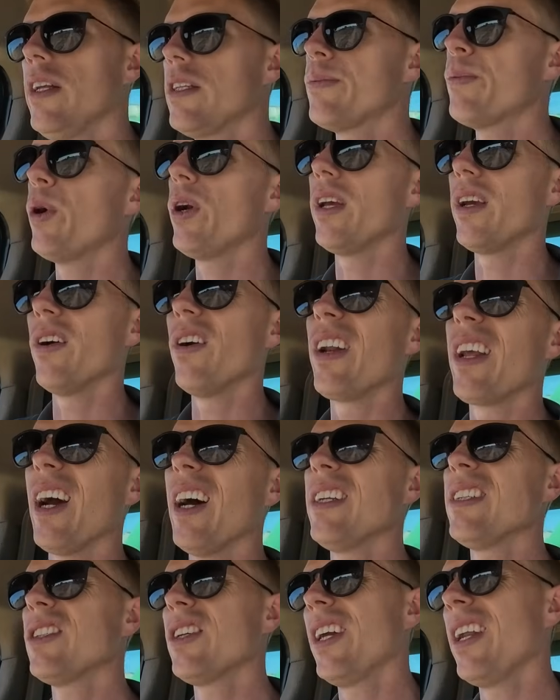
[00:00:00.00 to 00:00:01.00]
it's pretty good
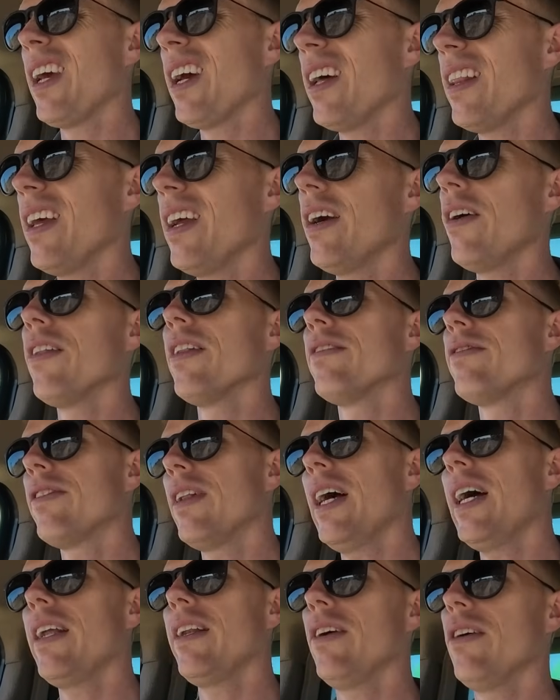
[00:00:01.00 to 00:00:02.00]
country down there on the
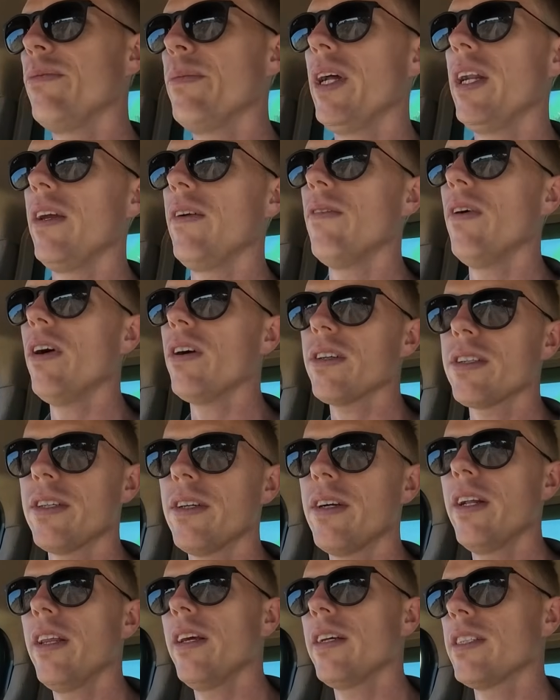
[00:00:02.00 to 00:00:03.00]
flat, not many rocks
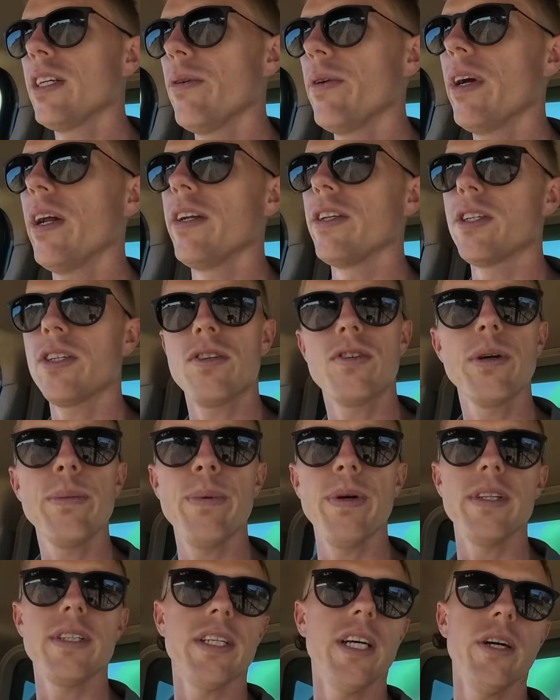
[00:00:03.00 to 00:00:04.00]
or anything, so we're going to
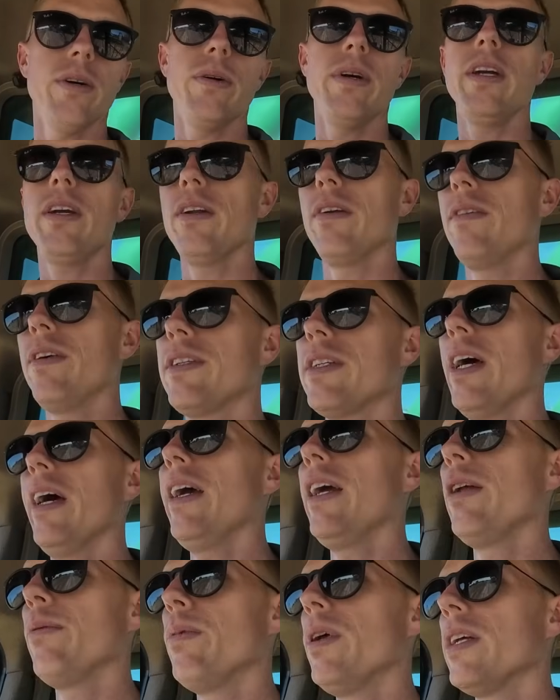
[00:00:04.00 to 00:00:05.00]
strip it so we can
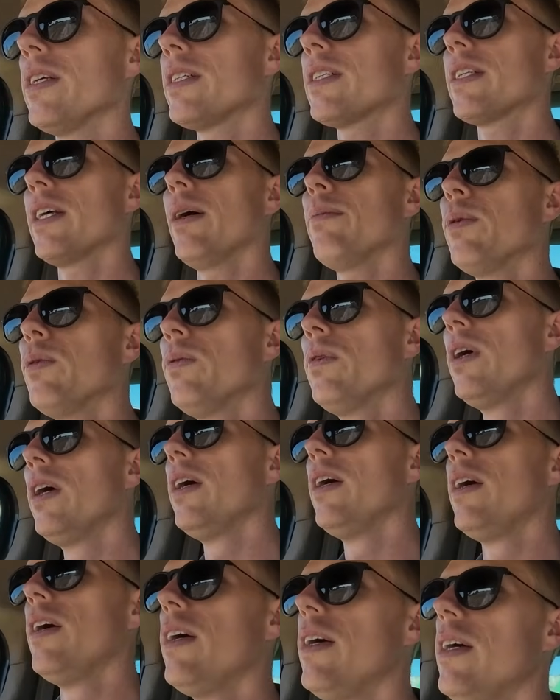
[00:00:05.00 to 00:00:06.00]
retain a bit of stubble
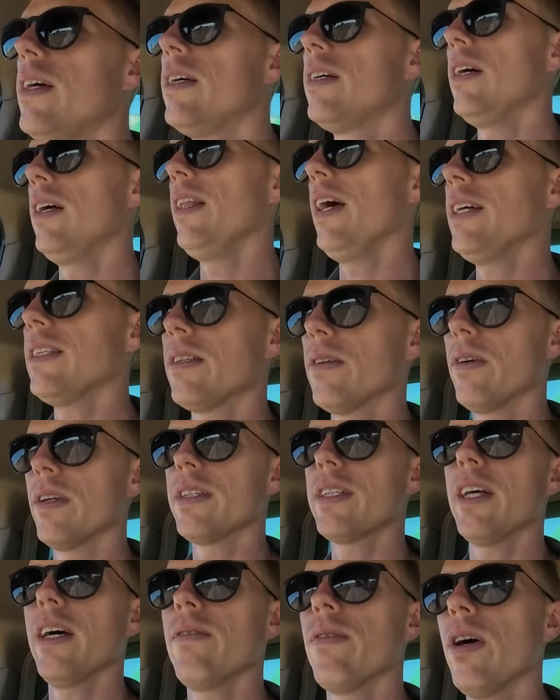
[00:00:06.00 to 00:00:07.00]
and that sort
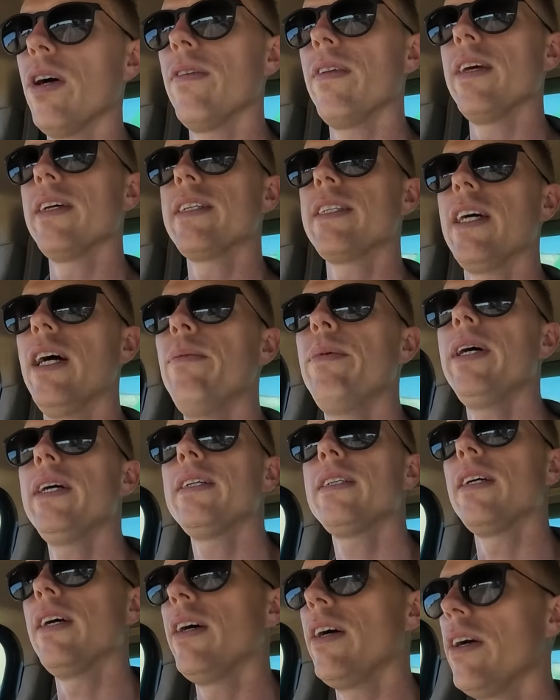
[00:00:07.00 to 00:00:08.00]
of stuff over the
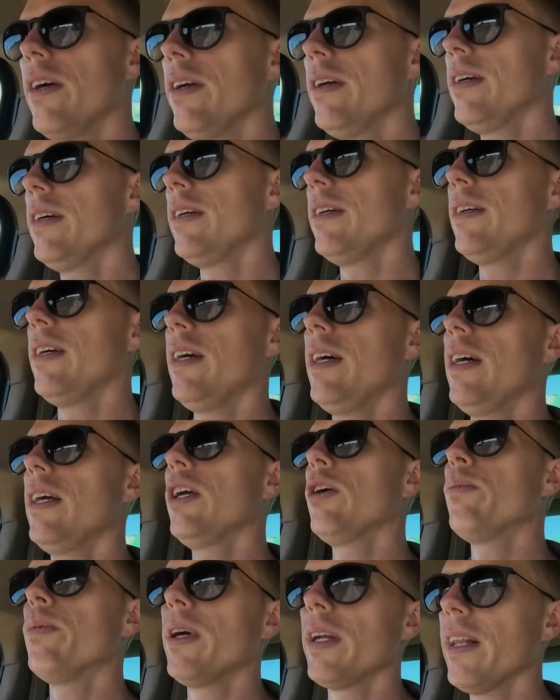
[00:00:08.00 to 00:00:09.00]
summer. So
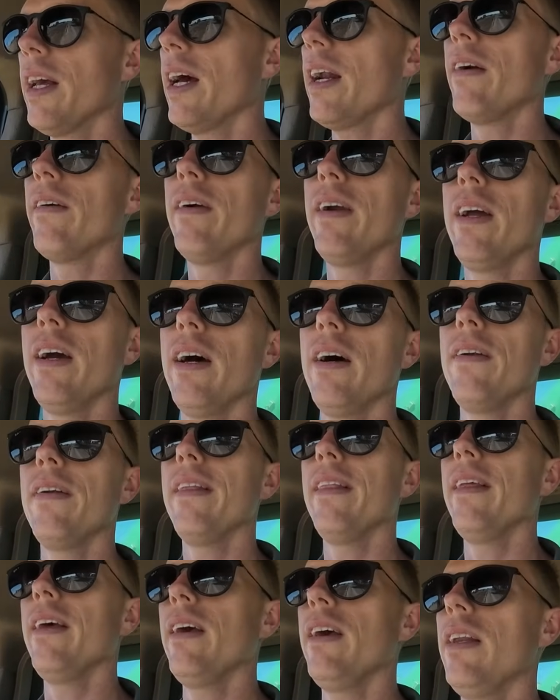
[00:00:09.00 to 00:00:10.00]
he'll bring that around
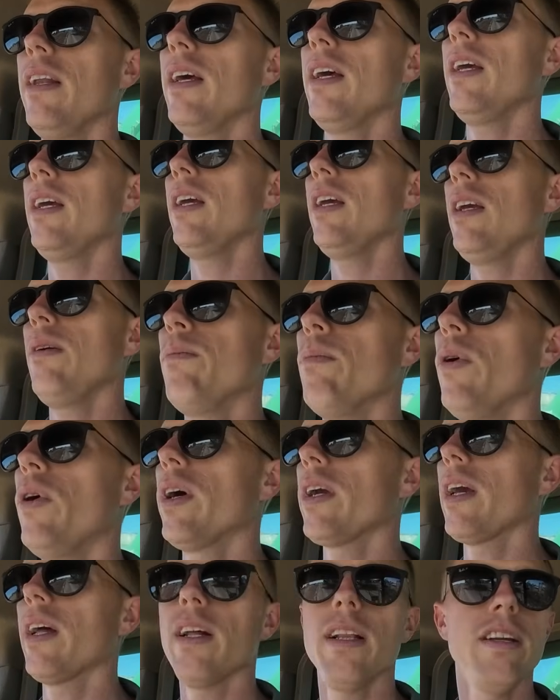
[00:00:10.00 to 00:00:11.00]
and then he
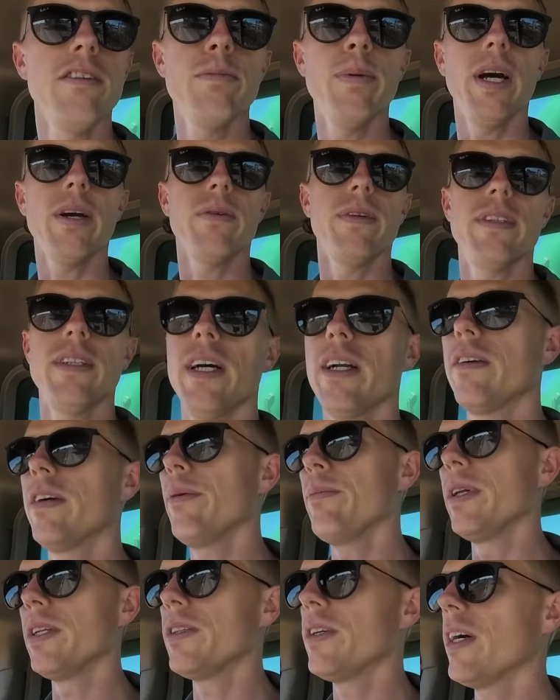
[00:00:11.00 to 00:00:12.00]
might get a lift back with Dad,
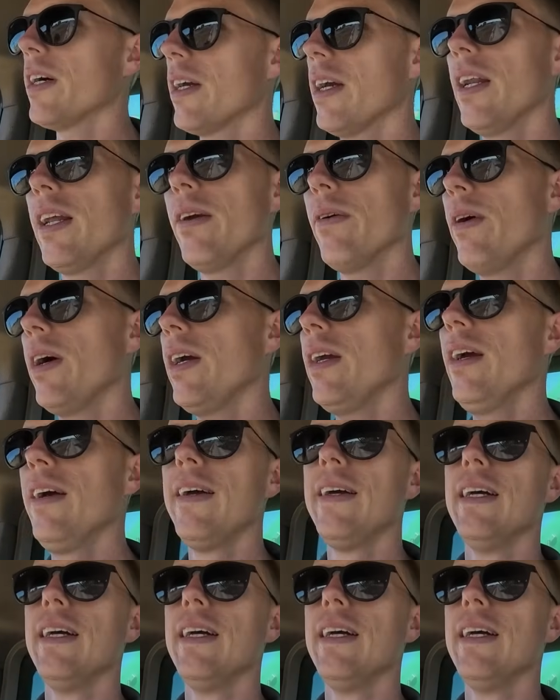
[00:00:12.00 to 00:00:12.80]
grab the truck. Anyway,